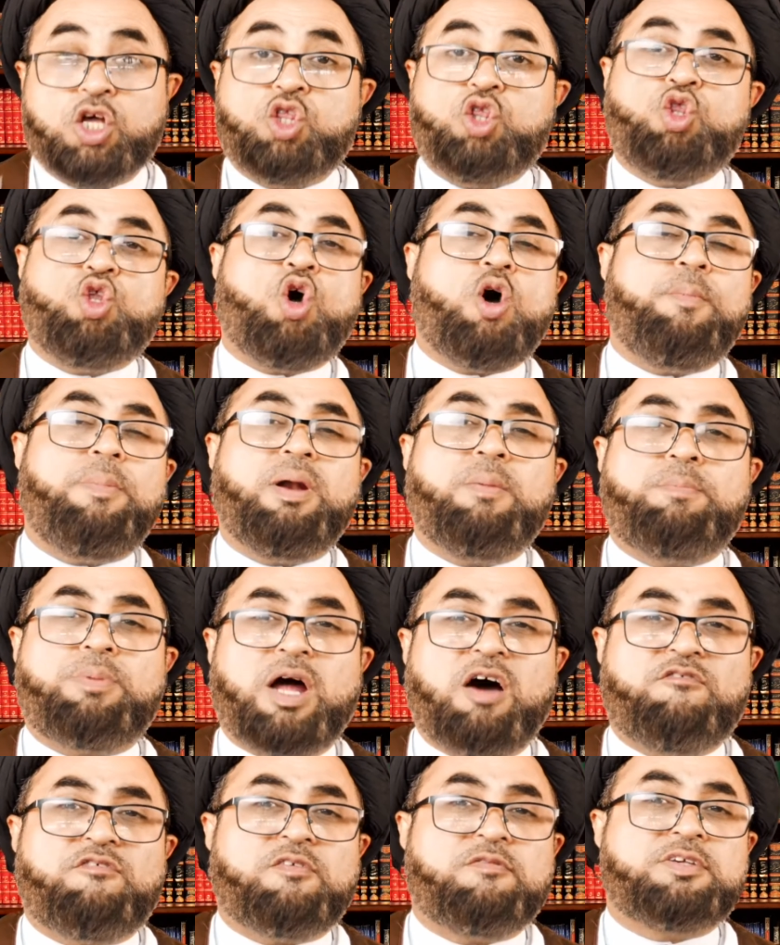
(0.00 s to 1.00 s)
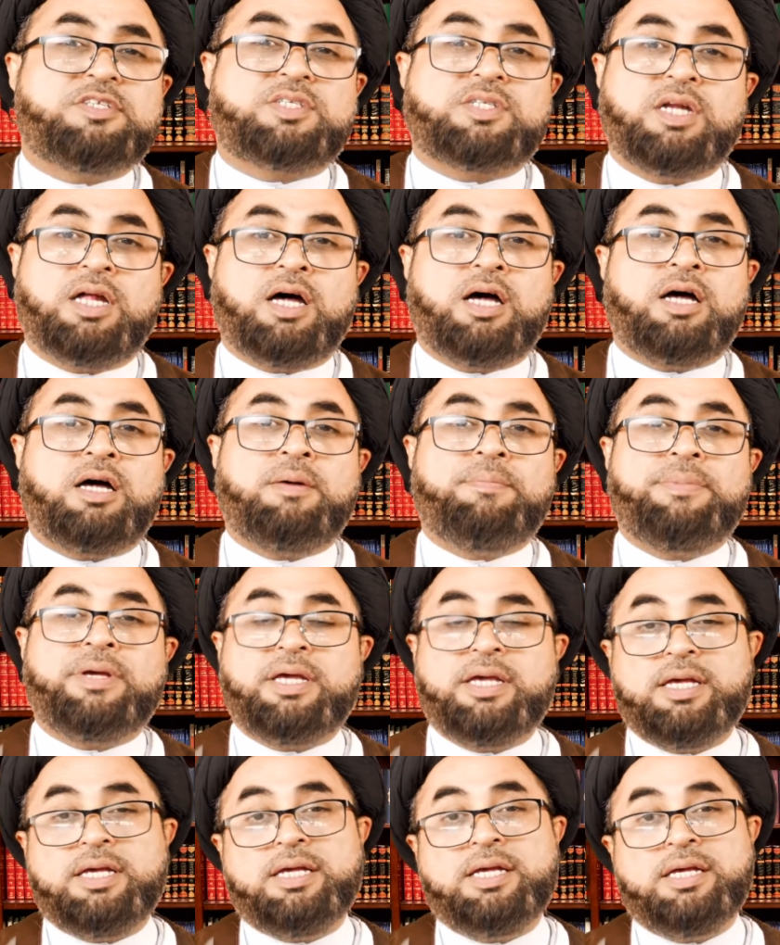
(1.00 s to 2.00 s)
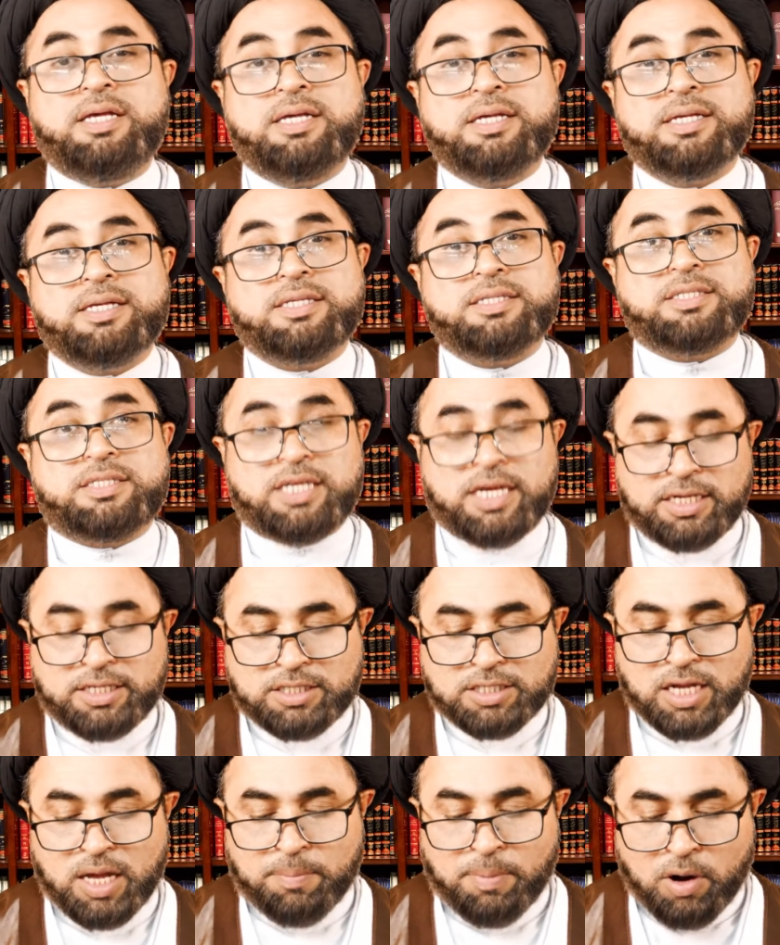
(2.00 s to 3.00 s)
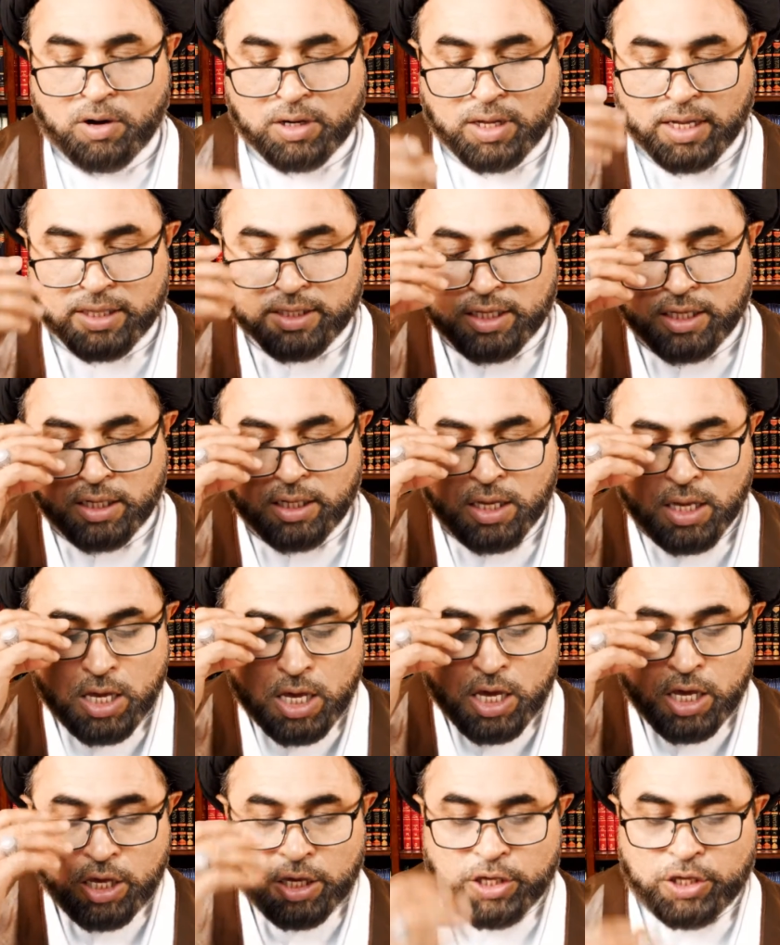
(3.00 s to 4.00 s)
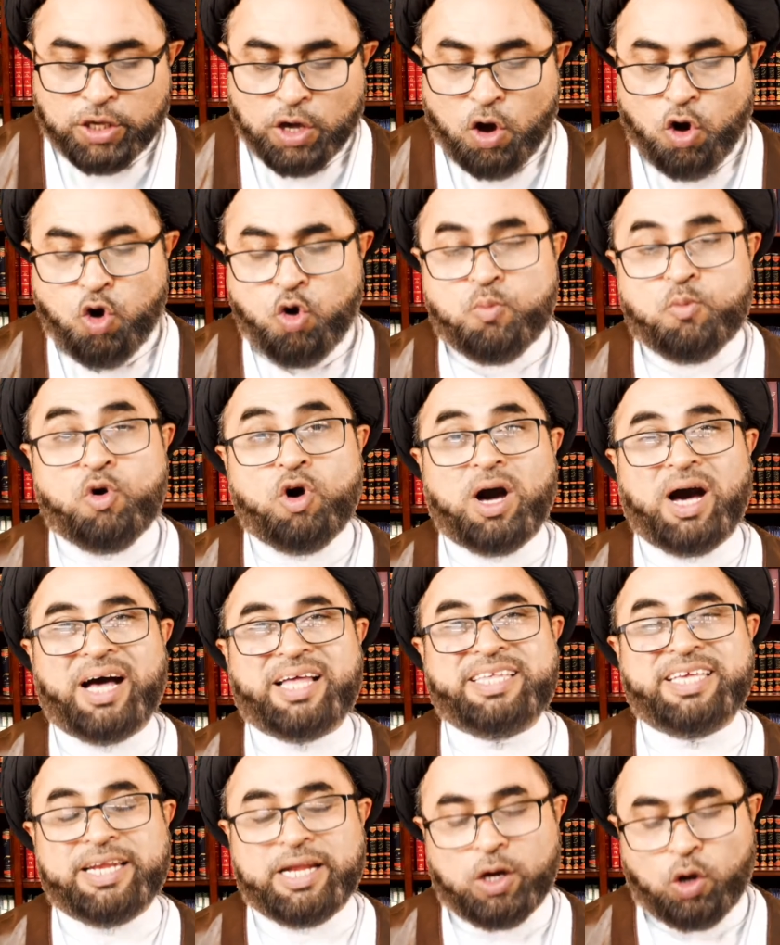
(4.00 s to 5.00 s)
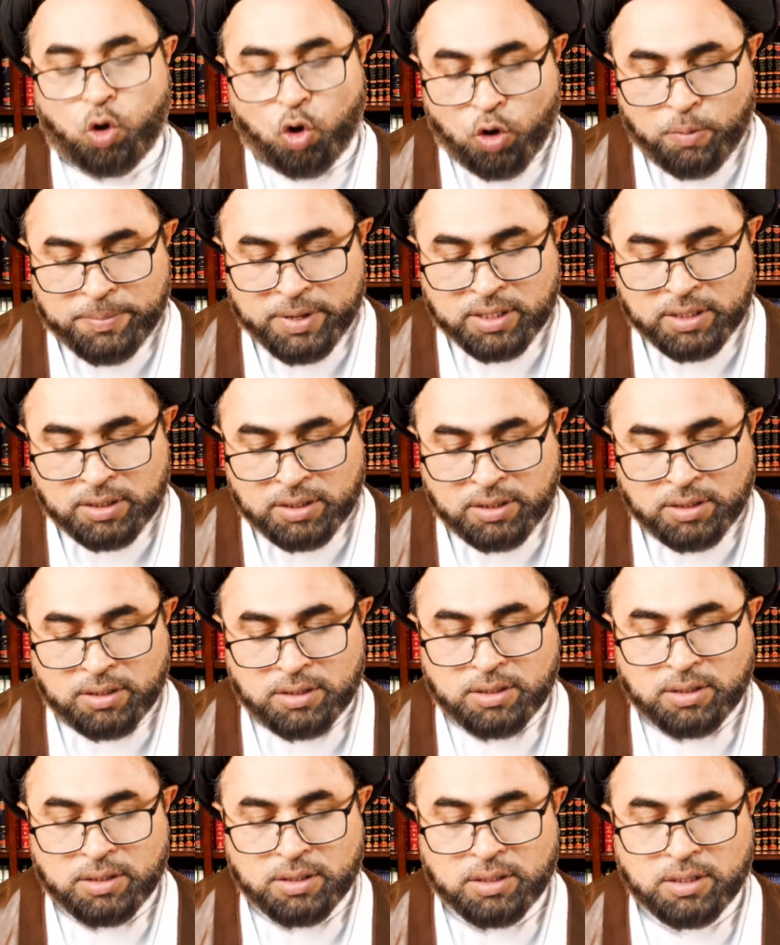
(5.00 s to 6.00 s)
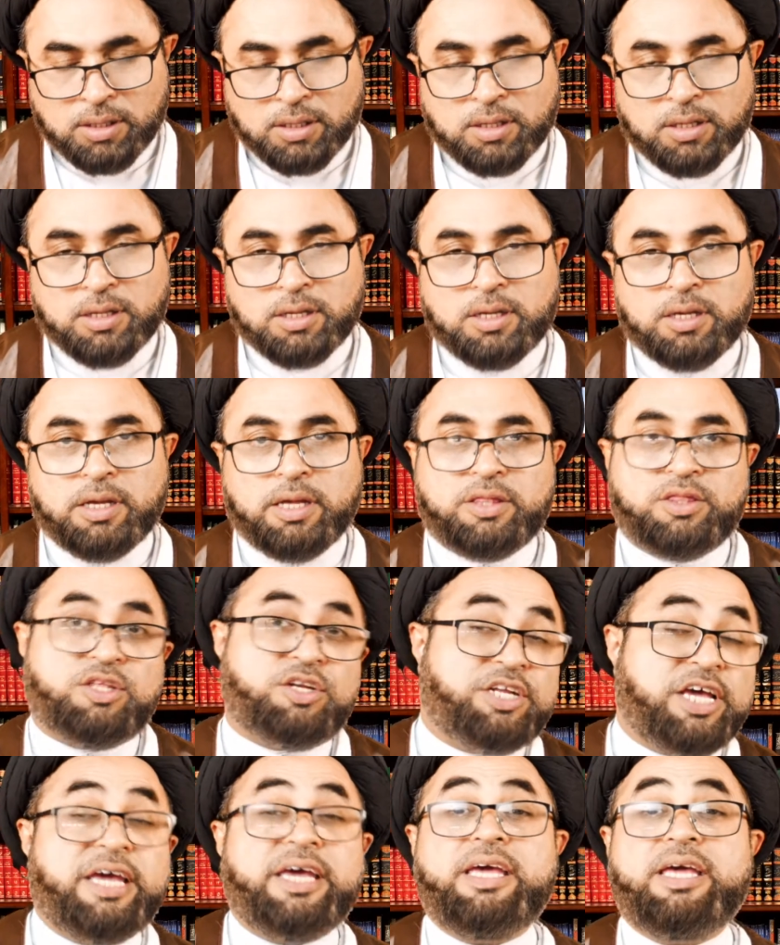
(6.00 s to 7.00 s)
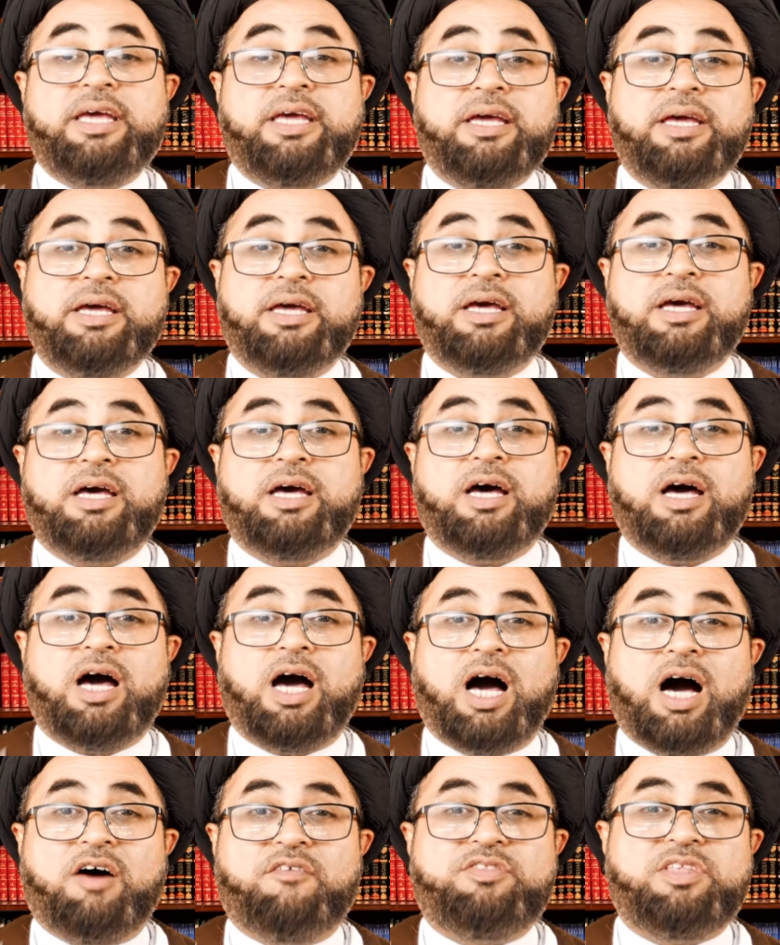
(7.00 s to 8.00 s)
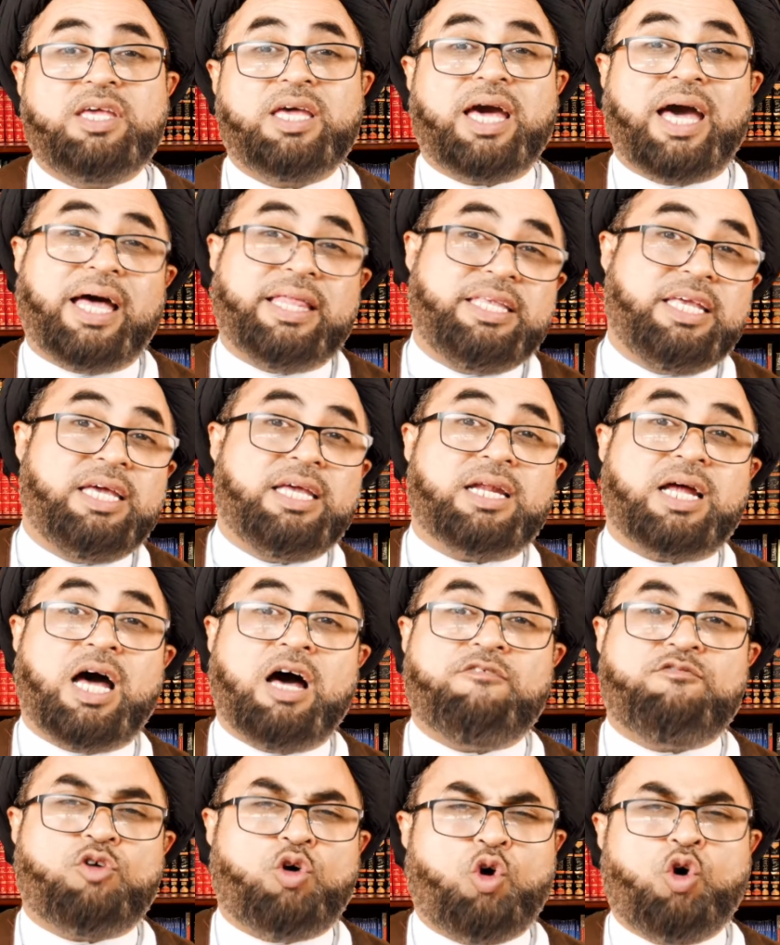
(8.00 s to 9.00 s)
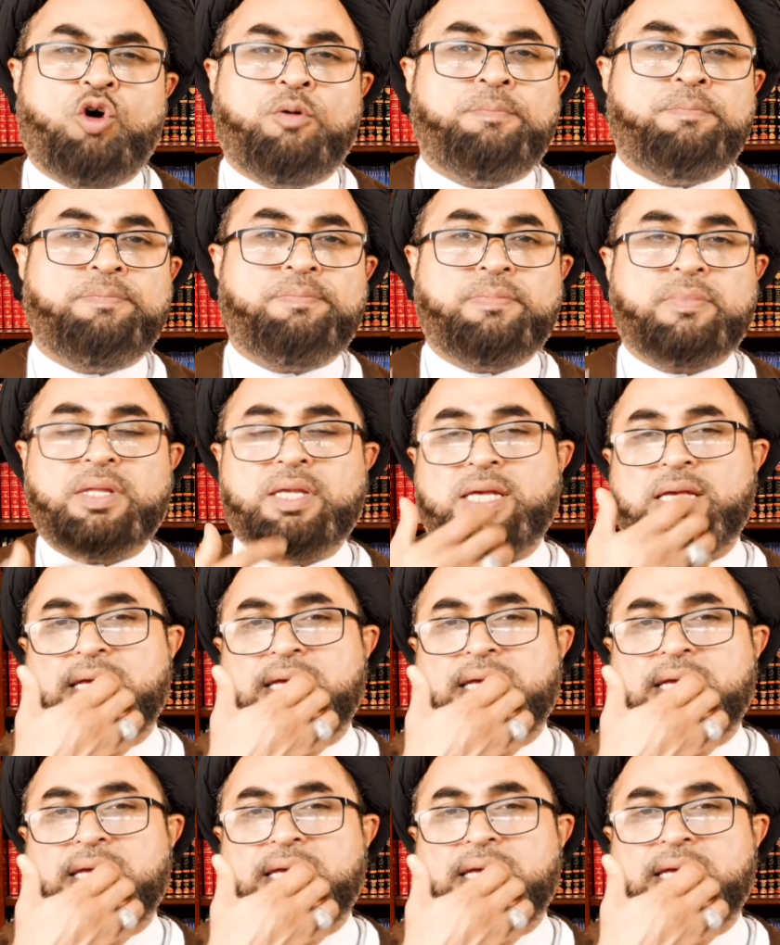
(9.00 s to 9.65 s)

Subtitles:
Noble Prophet of Islam, he said about Ghadeer, Yawmu Ghadeer Khumin, the day of the Ghadeer of Khum,